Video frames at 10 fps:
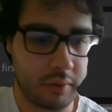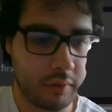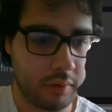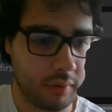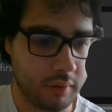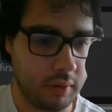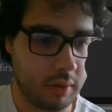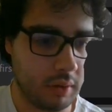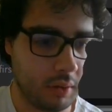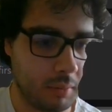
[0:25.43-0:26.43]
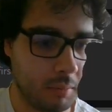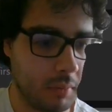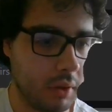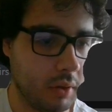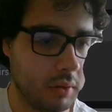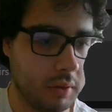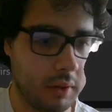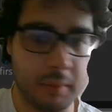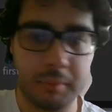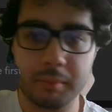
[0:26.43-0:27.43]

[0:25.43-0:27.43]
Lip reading: sum. Okay,